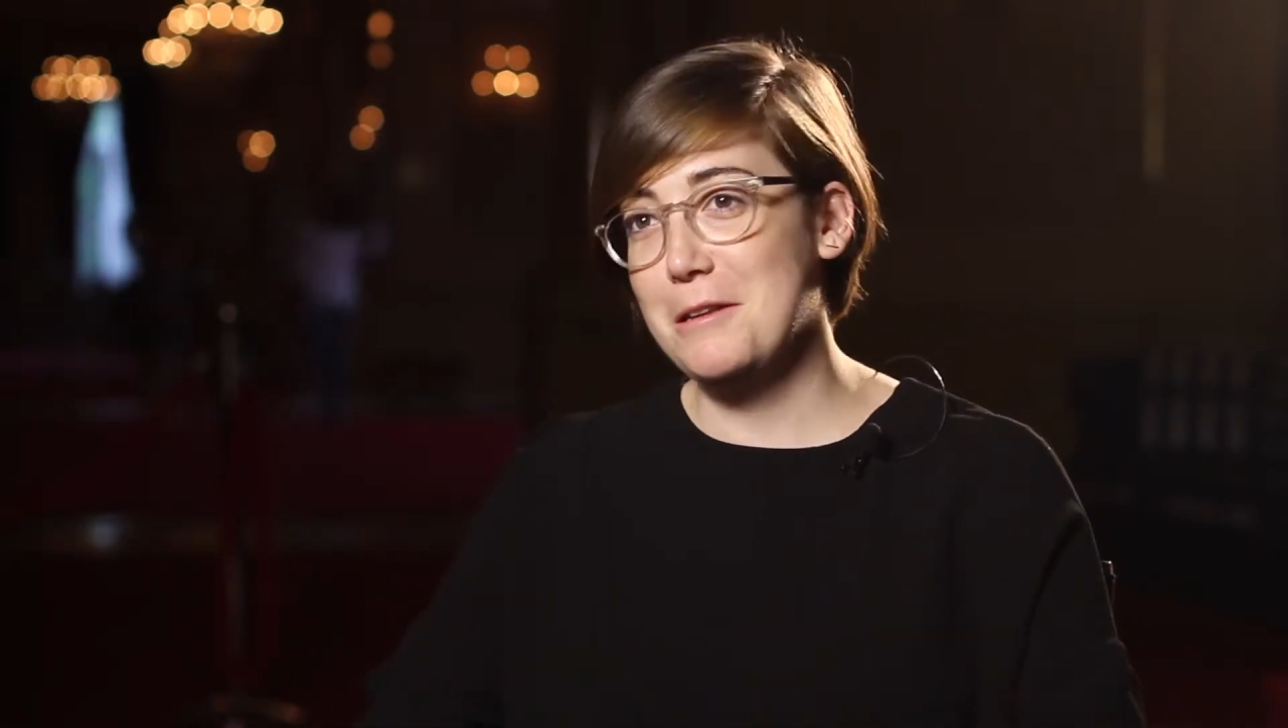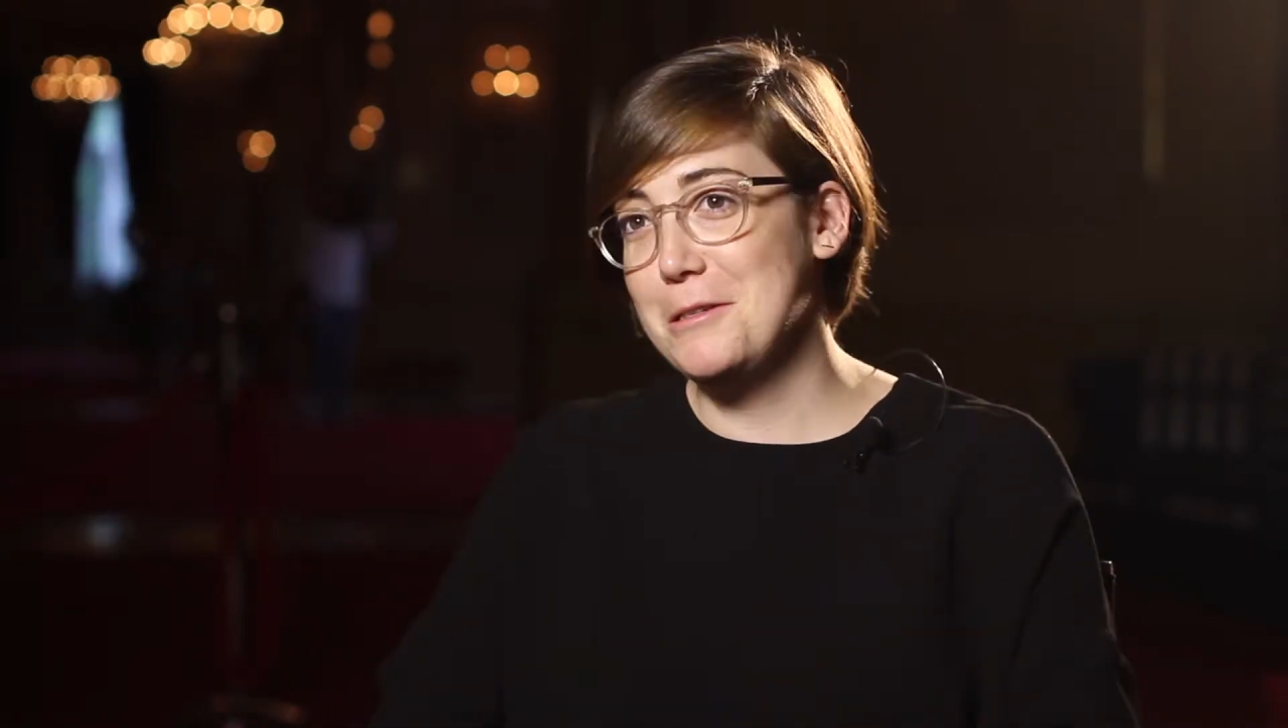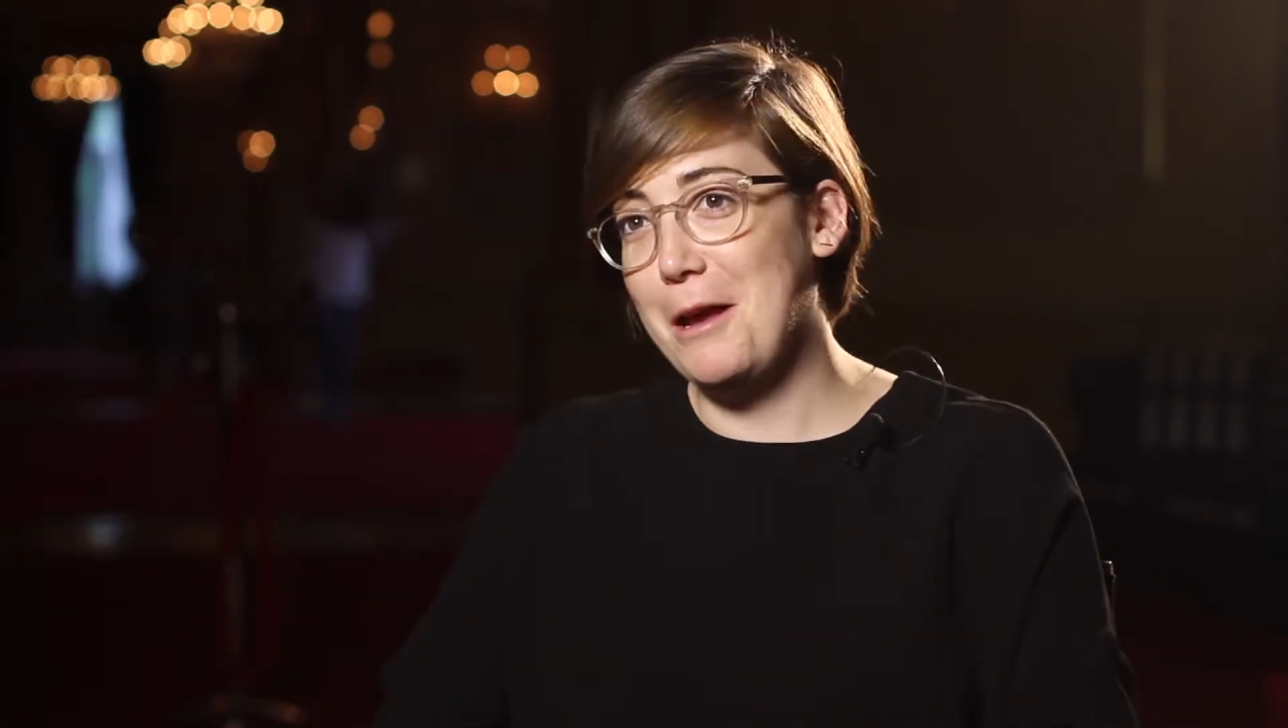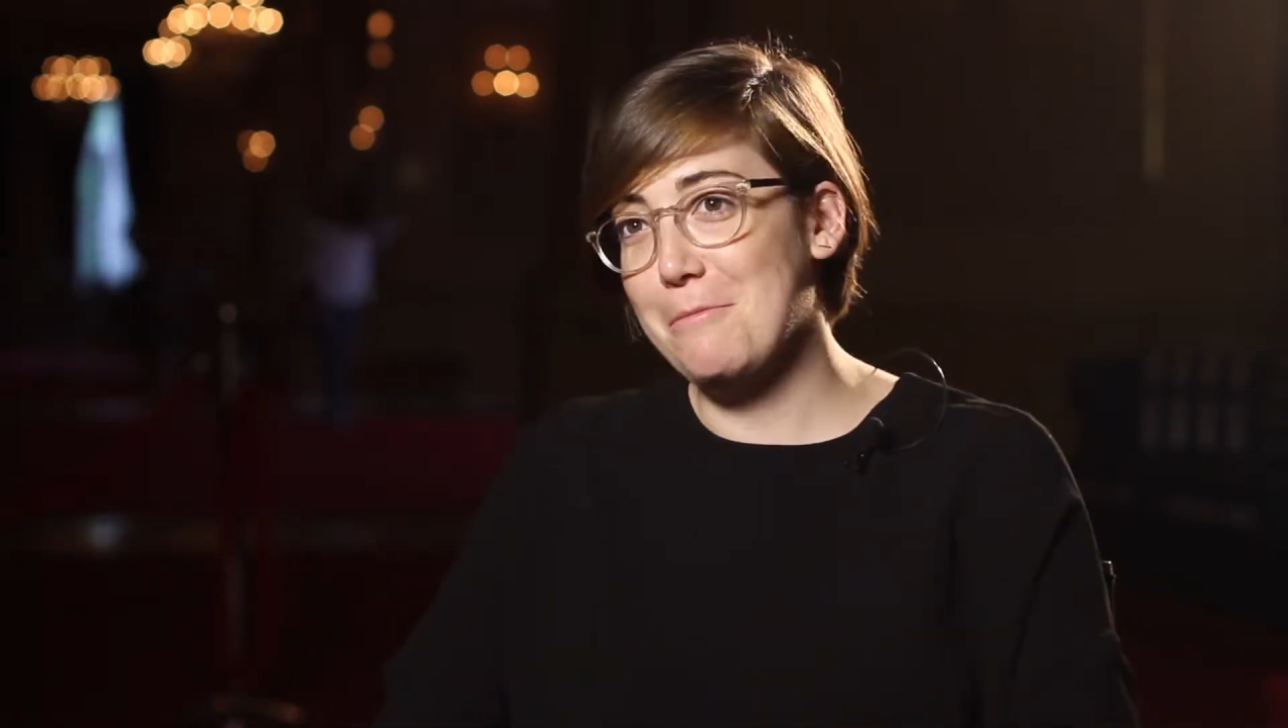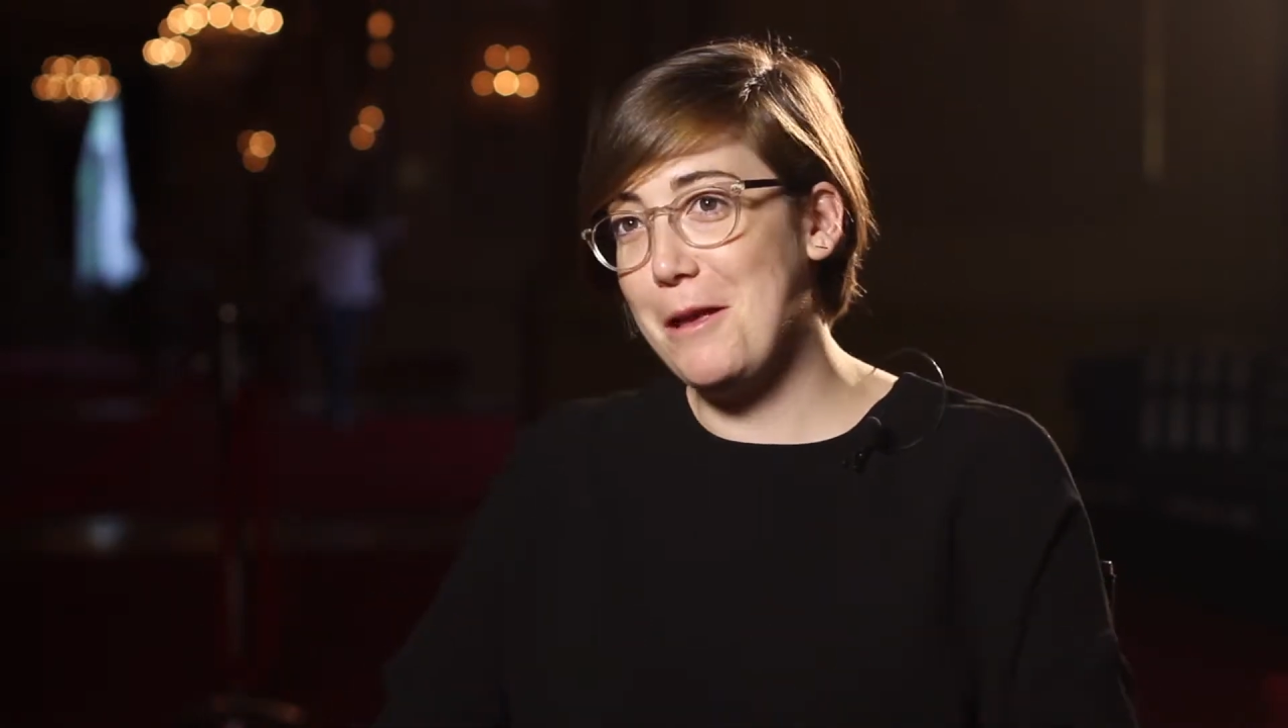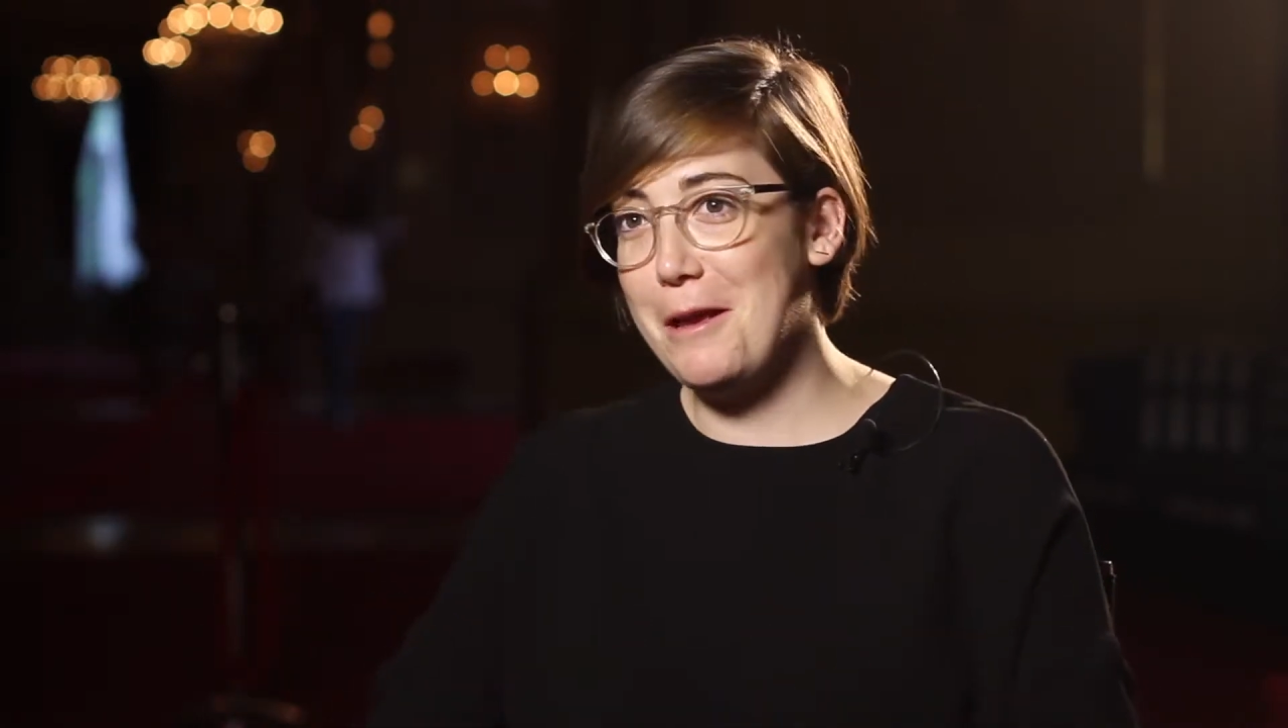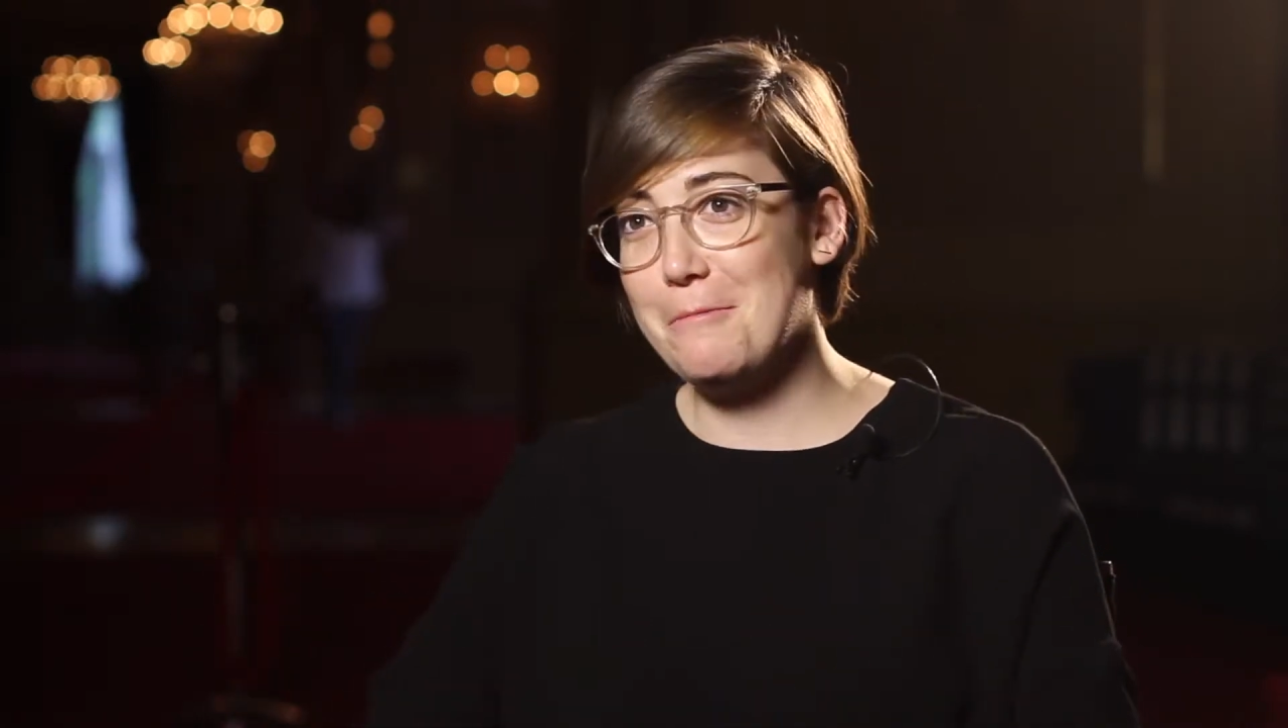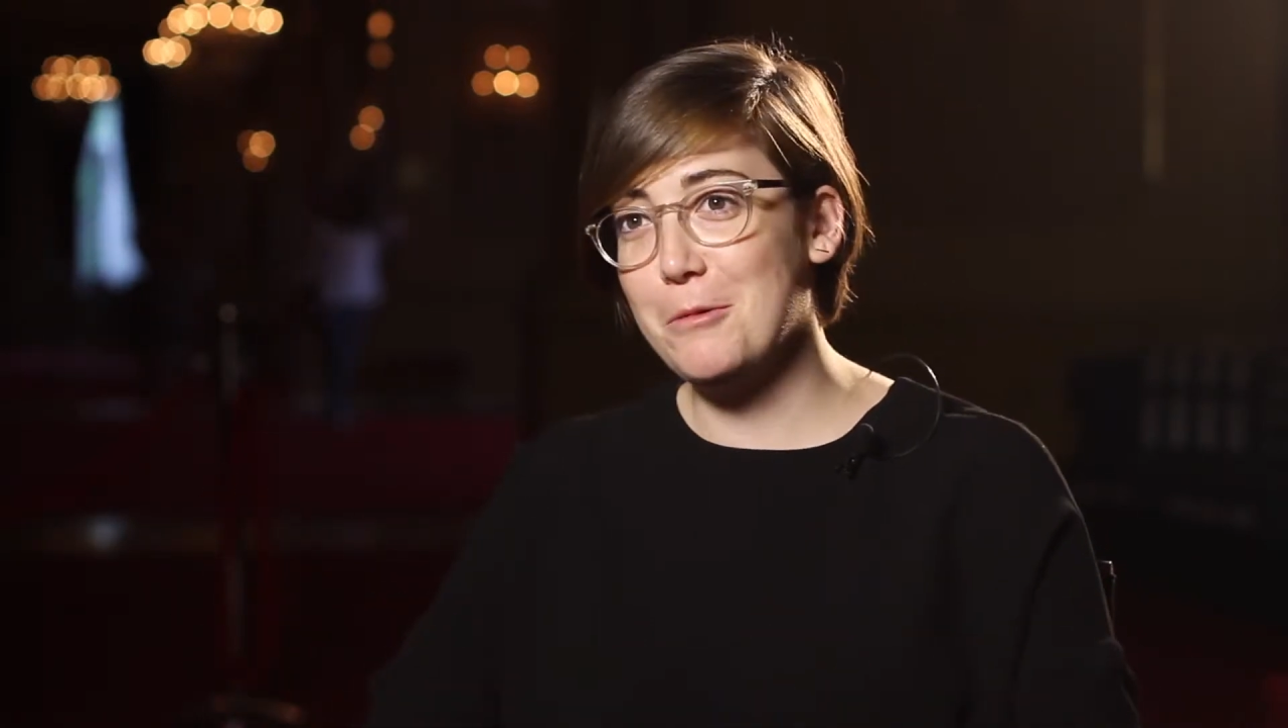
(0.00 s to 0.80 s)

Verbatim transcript: and timeline,